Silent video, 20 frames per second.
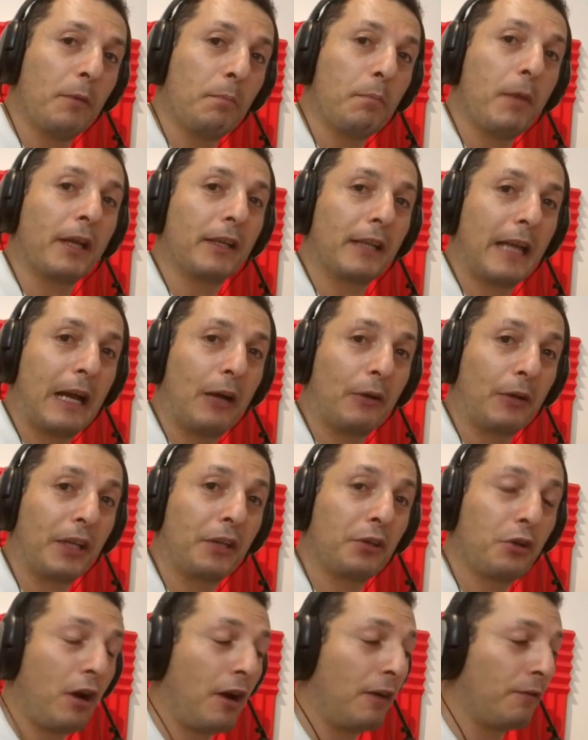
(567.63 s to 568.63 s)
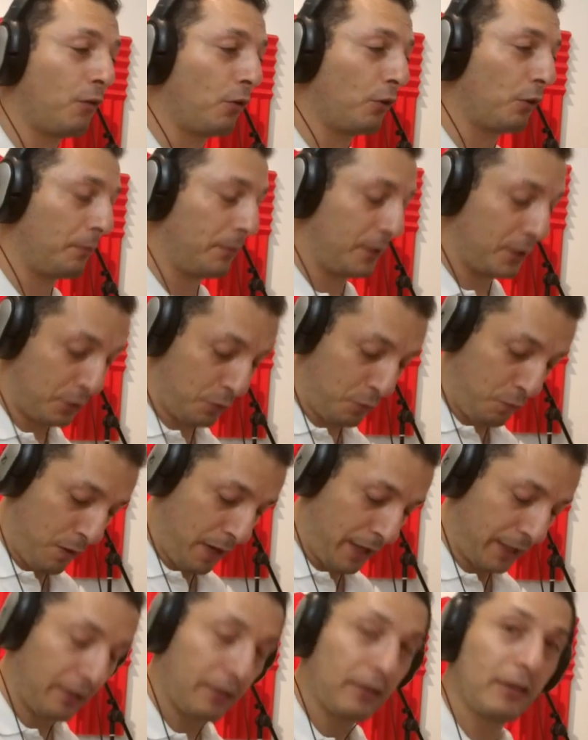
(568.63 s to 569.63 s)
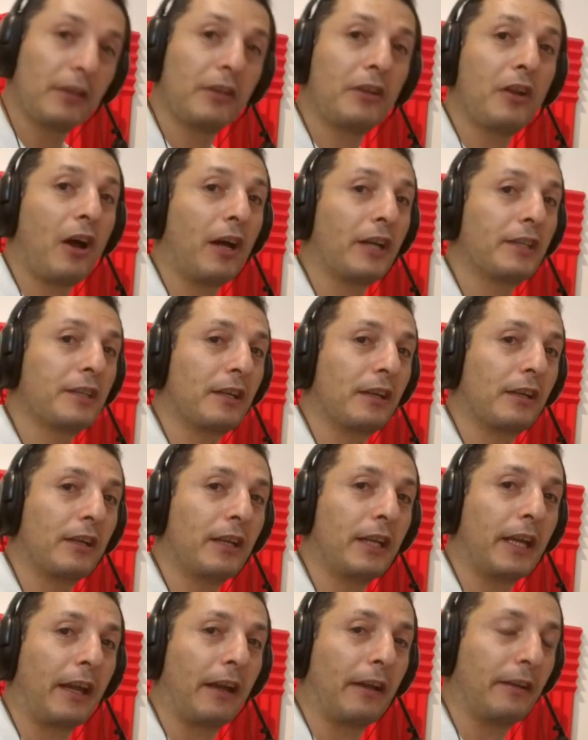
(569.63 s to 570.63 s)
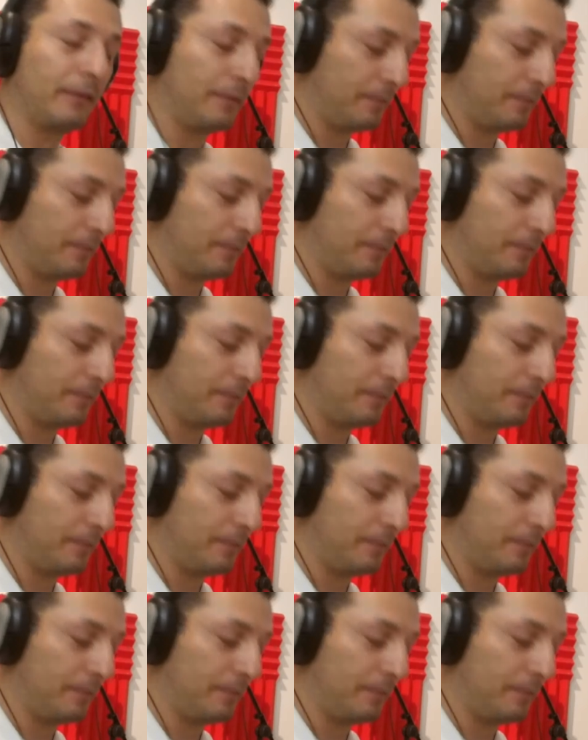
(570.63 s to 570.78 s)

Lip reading: but our guitar volume is quite nice and clear.